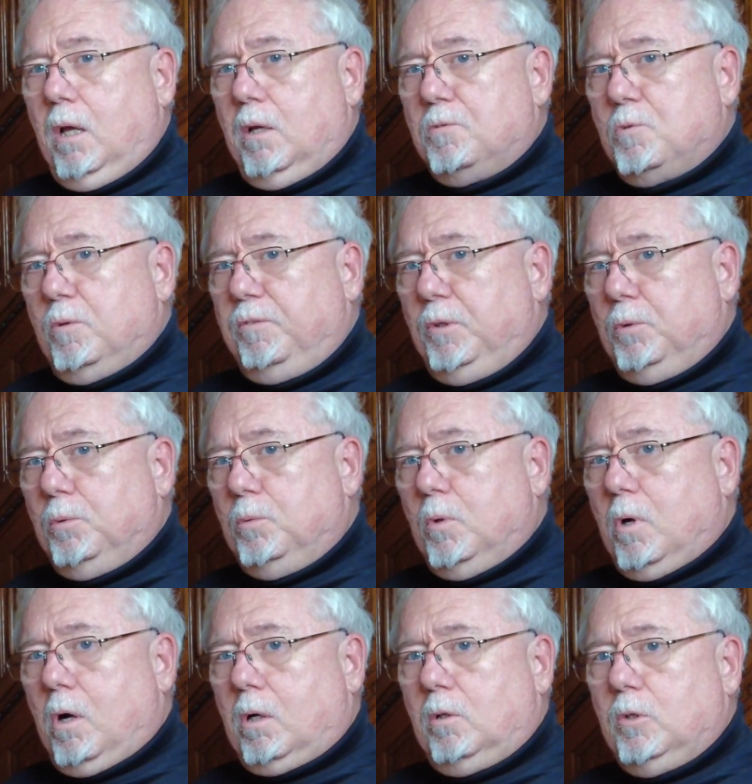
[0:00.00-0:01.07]
So if you
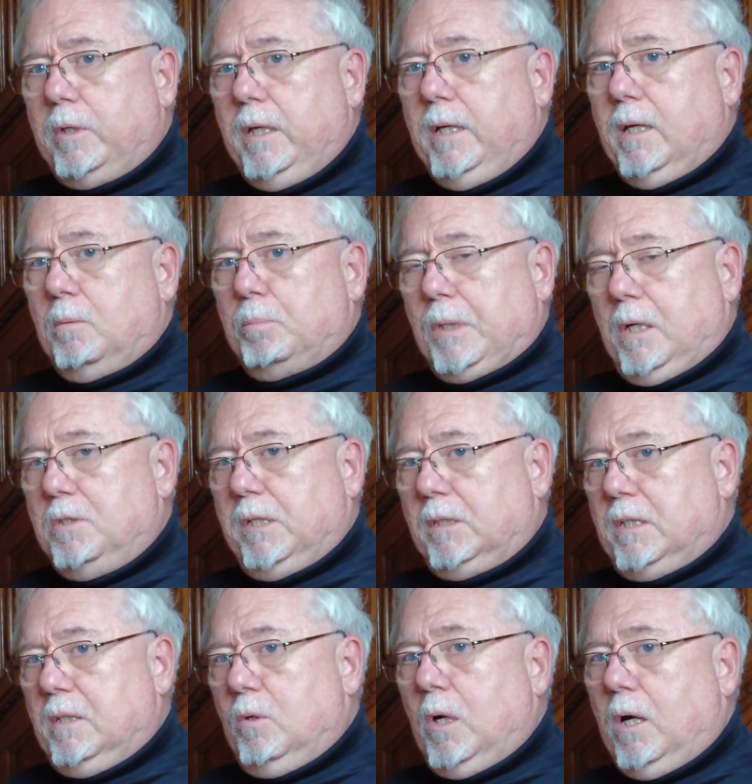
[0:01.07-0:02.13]
are looking at a
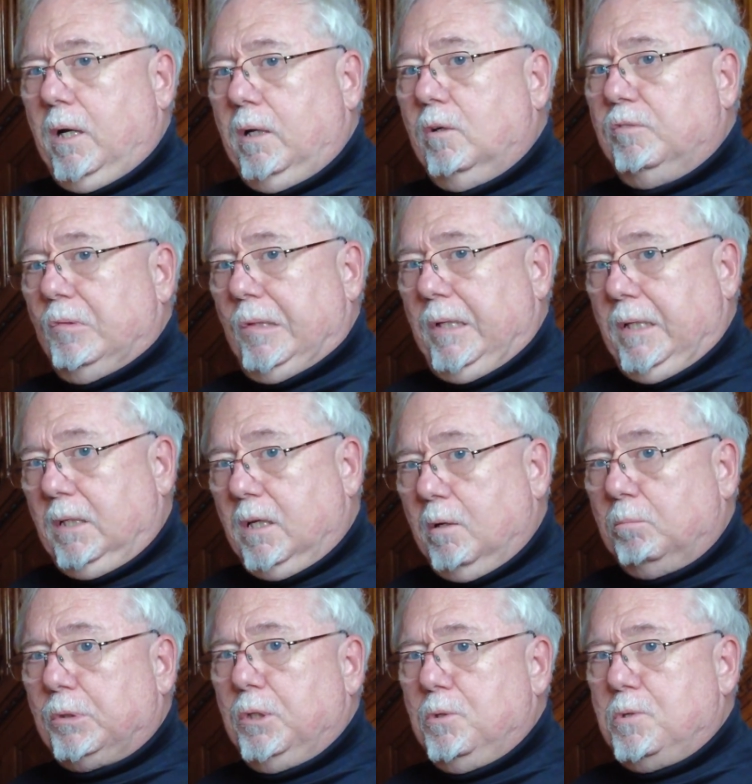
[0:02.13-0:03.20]
project in Ohio for an
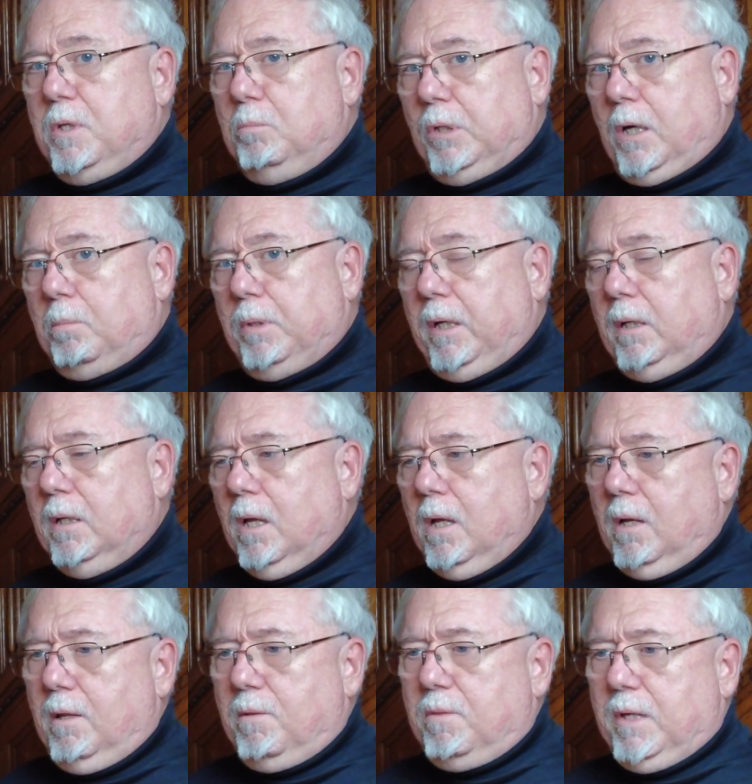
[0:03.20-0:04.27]
income-producing property,
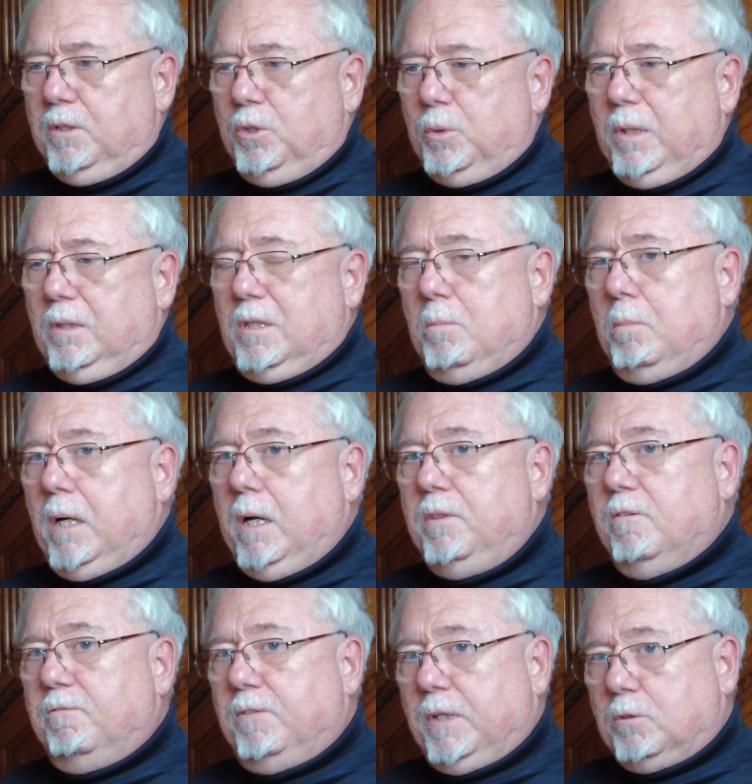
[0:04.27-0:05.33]
then you can combine
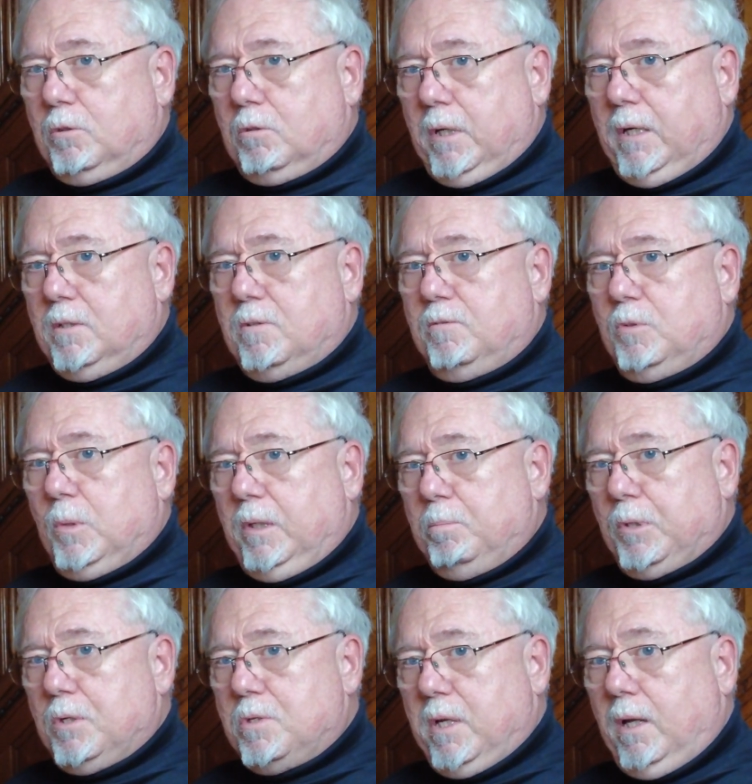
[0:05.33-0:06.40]
the federal credits of
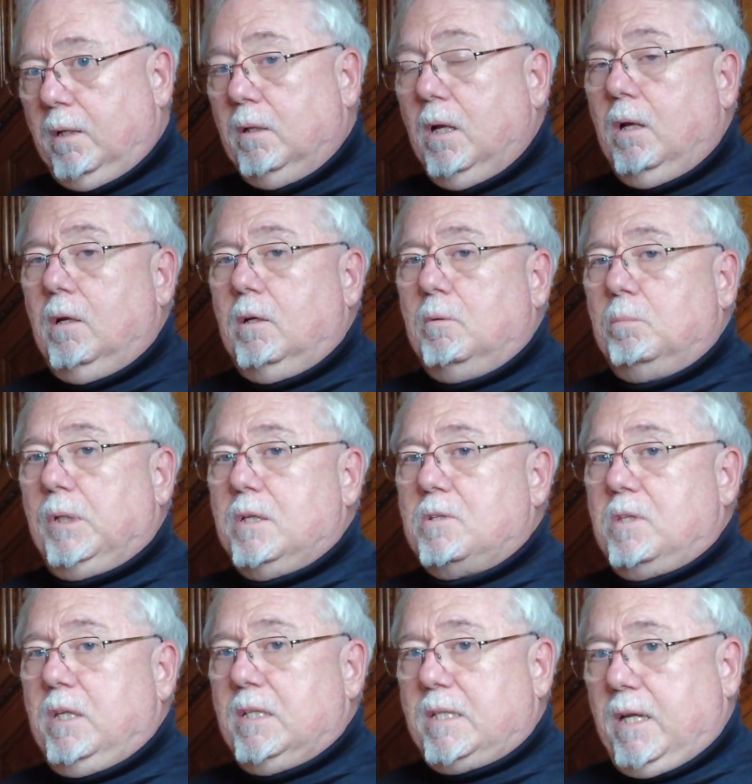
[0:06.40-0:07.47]
20% plus
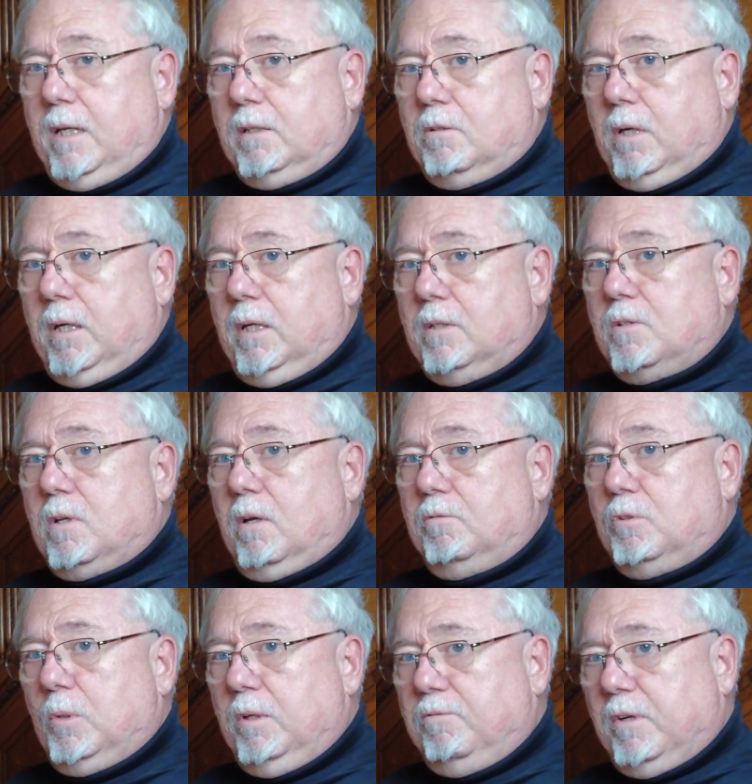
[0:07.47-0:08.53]
the state credits of
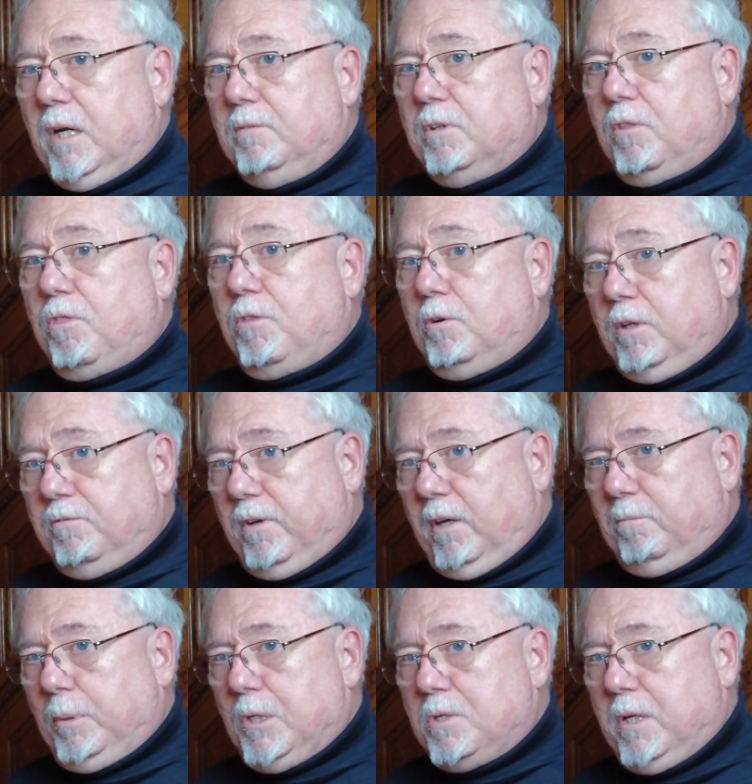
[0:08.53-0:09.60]
25 to
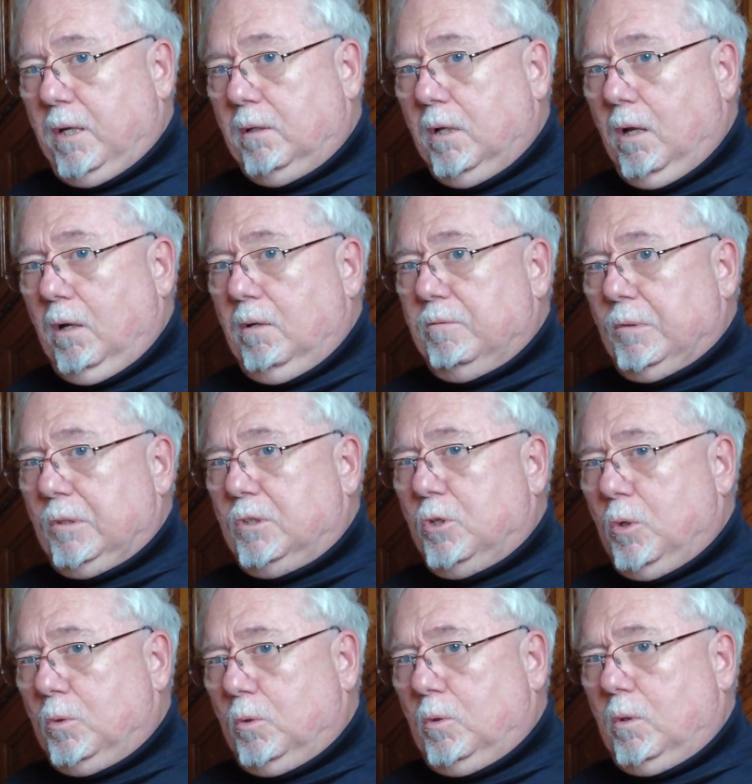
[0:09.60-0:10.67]
35% for a
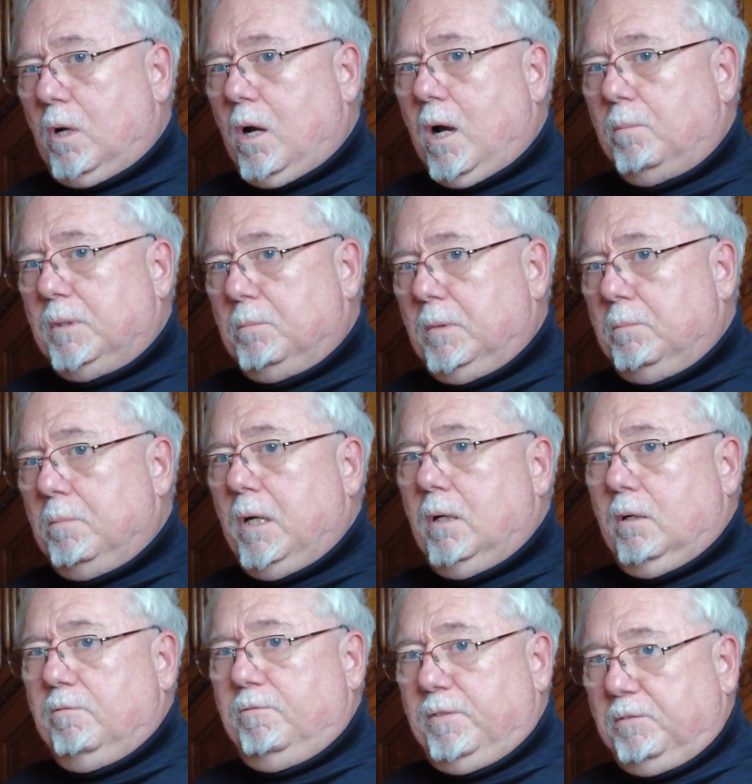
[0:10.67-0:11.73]
total optimum
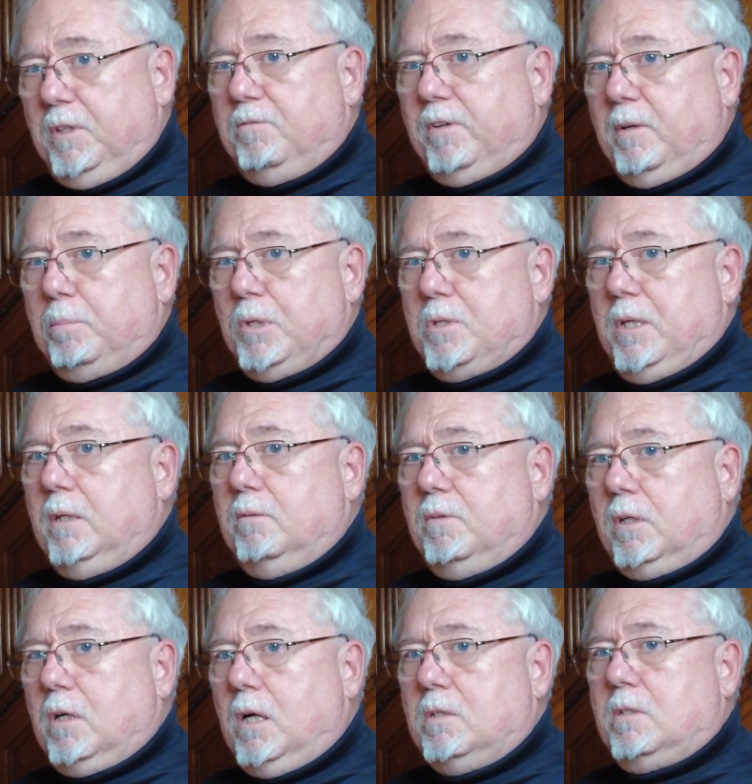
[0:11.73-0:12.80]
of 55% of
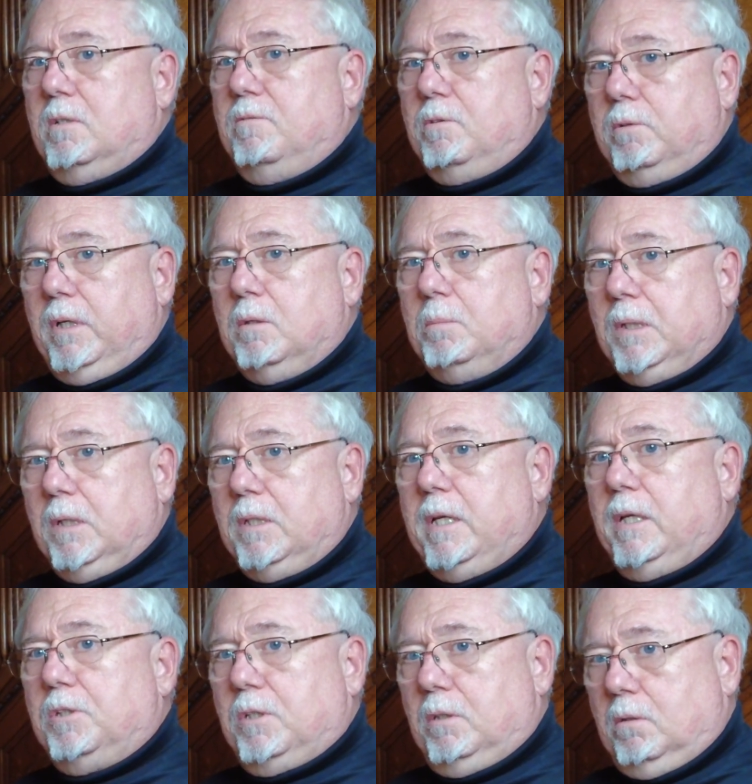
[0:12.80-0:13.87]
the cost of the
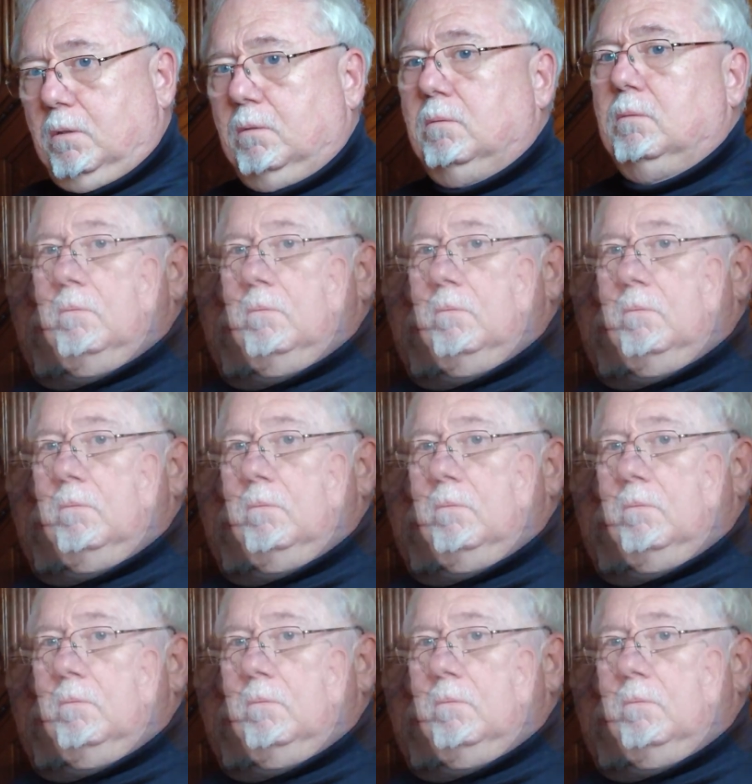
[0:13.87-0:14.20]
rehabilitation.